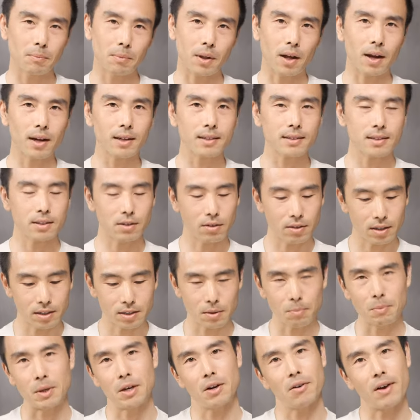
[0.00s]
blocks known as
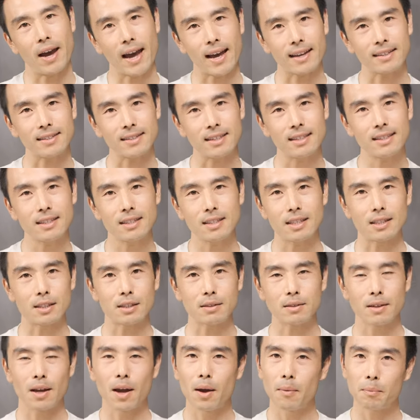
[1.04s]
amino acids,
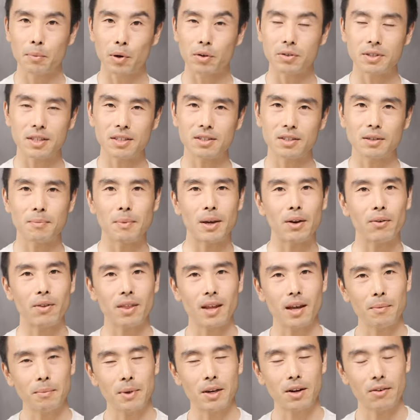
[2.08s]
since proteins are made with
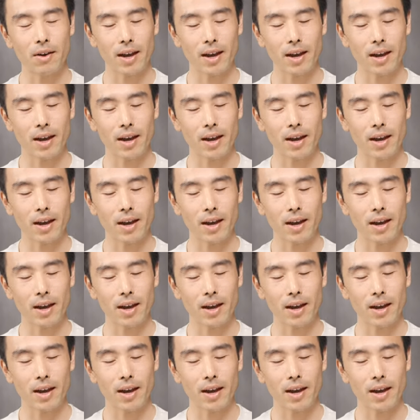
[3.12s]
amino